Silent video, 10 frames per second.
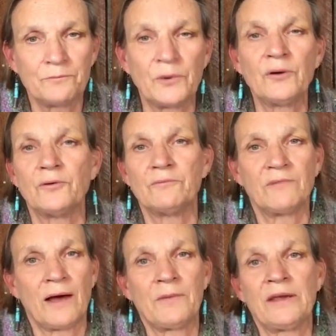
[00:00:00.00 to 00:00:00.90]
Boom.
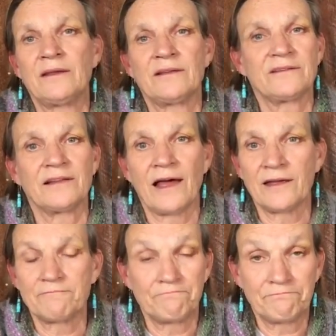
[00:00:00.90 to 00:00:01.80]
I mean, it's
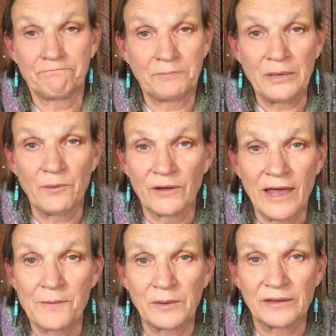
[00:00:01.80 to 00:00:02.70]
like people
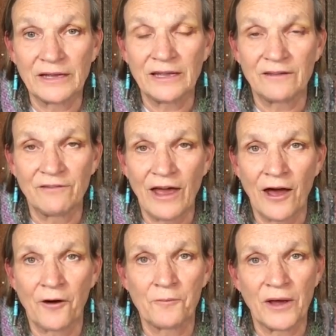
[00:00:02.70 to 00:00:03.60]
can't believe
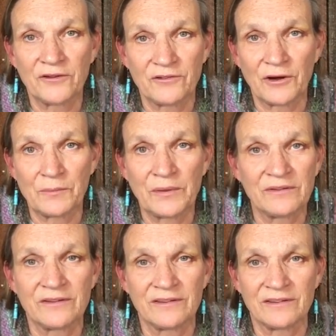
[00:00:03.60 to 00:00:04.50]
how much their
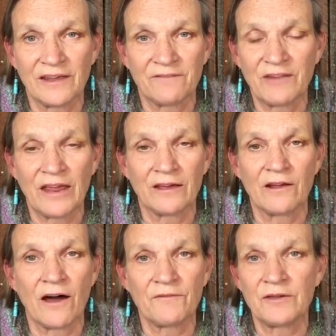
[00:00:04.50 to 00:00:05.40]
businesses have
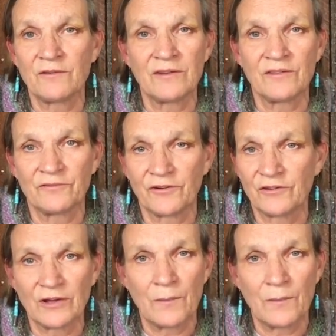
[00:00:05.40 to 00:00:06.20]
taken off even in the first